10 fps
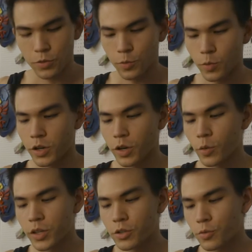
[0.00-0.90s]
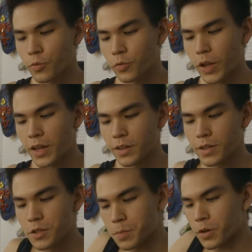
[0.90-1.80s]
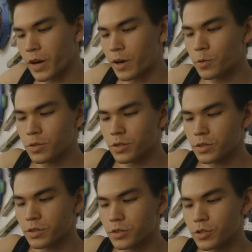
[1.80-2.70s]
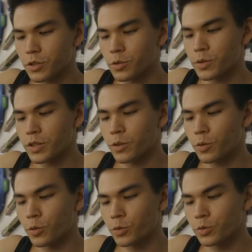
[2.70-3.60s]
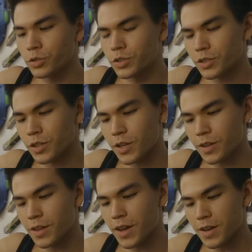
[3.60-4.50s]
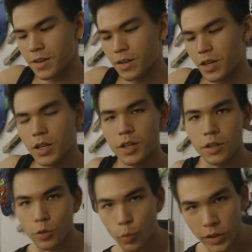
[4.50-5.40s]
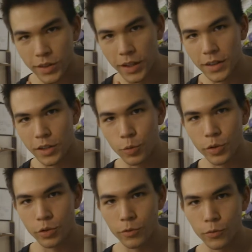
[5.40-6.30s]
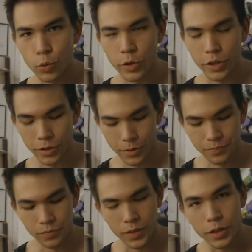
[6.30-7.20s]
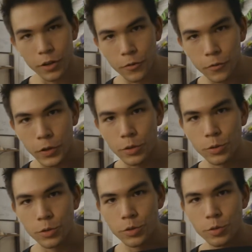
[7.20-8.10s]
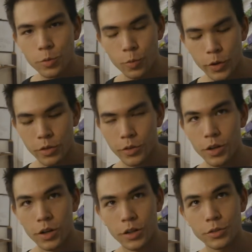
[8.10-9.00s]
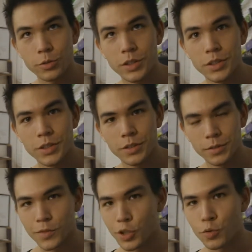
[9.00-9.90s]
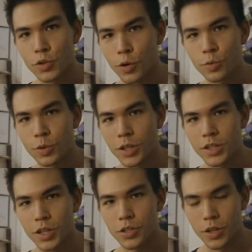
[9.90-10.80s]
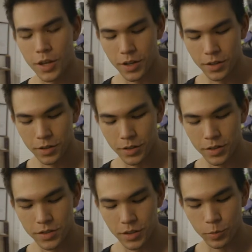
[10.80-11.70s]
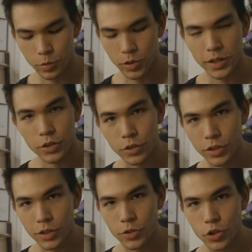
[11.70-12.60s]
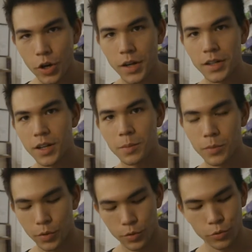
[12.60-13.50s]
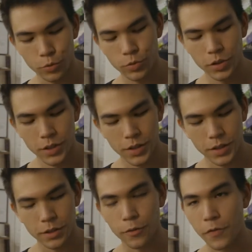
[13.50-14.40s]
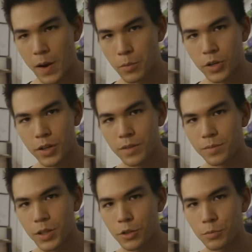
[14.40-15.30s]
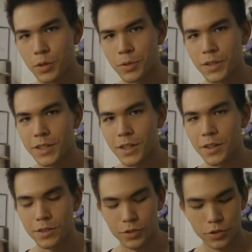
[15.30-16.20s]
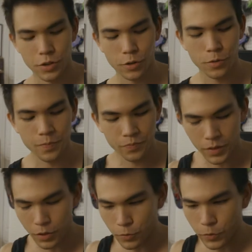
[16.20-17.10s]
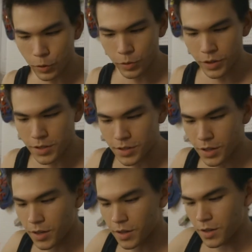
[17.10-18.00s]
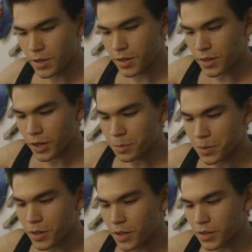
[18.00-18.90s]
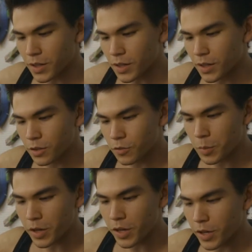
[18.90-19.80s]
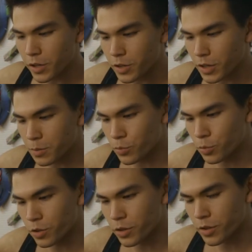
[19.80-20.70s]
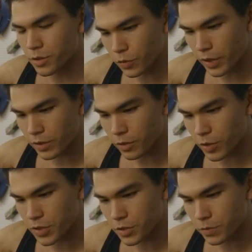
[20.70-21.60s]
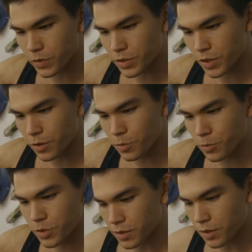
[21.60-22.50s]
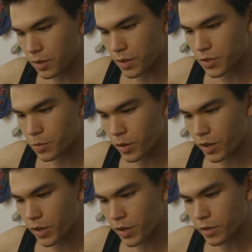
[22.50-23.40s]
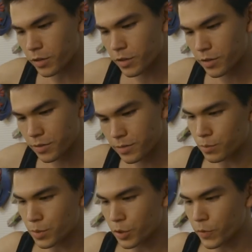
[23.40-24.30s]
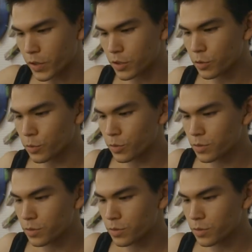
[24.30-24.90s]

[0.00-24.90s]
we're going to flatten this part out so it holds like that. The one thing that you want to avoid, feel where the hot glue is. You don't want to touch that because it will actually try and come through the fabric and you'll be able to see it. So feel where that's at. I put it at the end of my ironing board, flatten the rest of this out. That's where I iron. Perfecto.